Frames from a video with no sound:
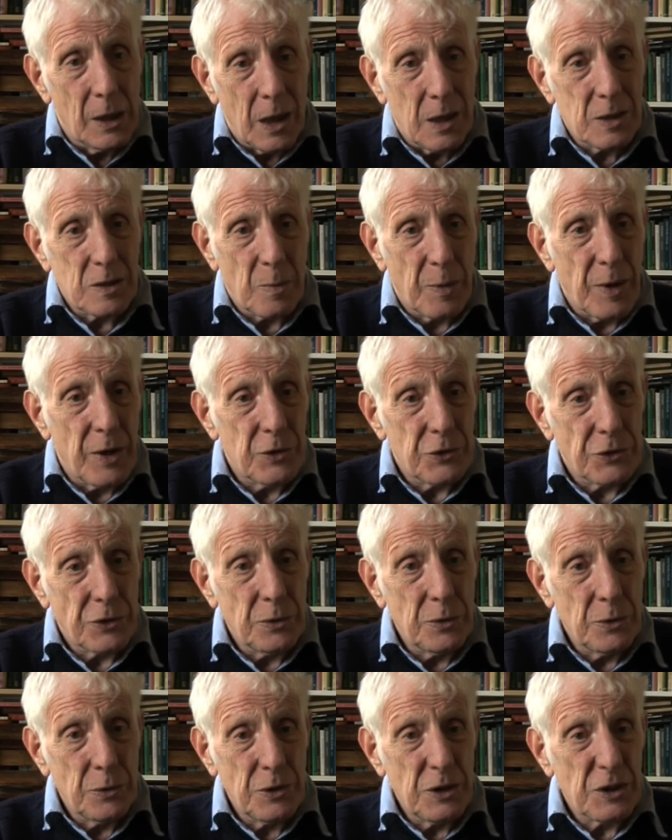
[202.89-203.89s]
as opposed
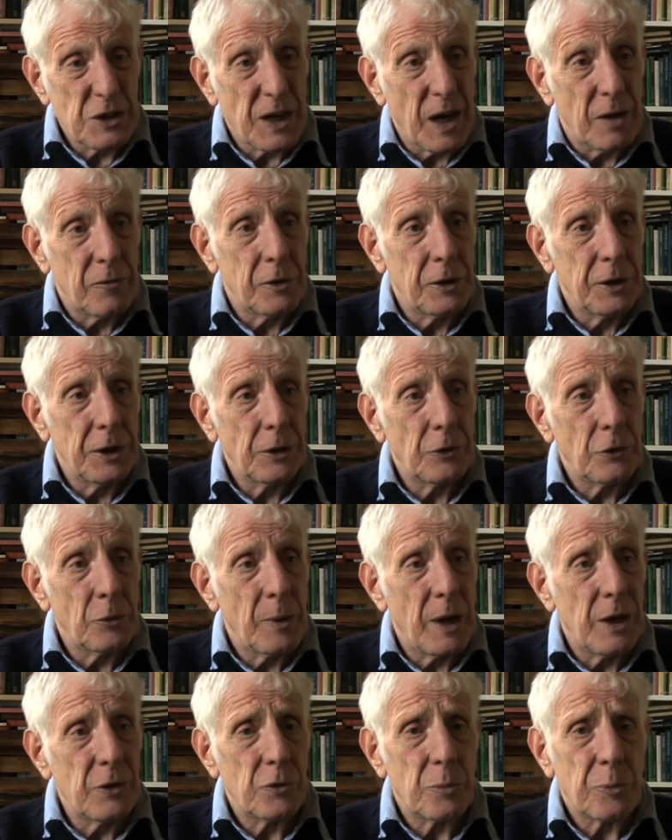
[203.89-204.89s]
to discovering to
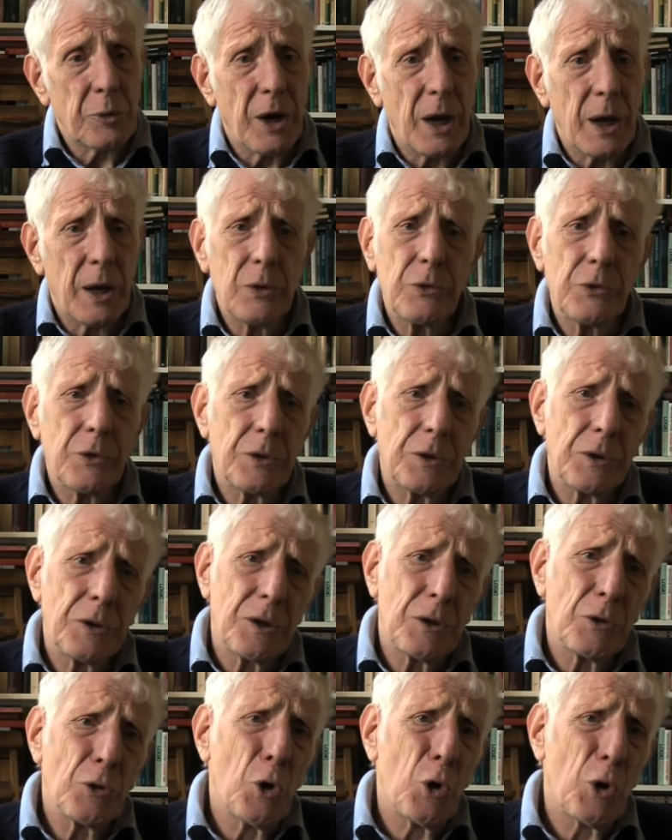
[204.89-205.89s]
my surprise that it
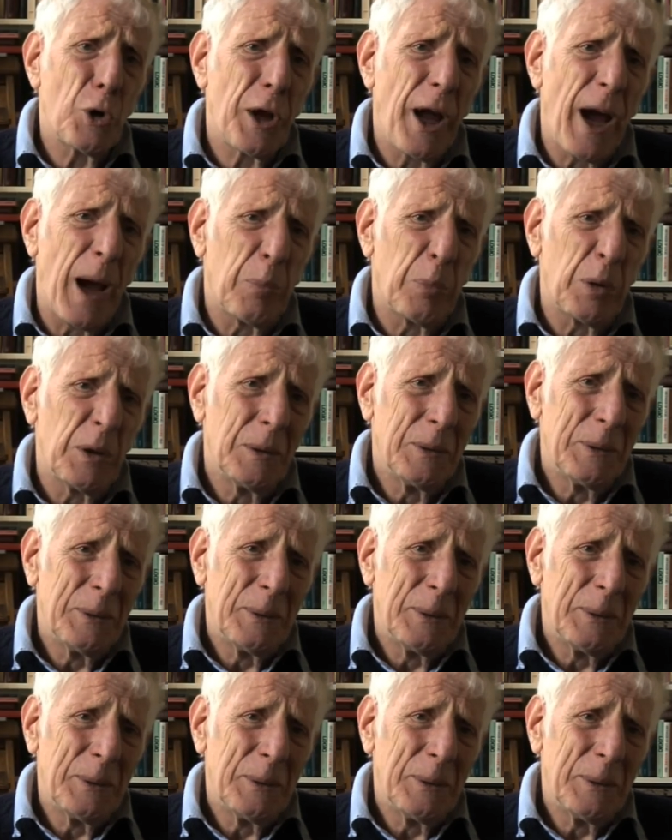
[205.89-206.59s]
had gone up?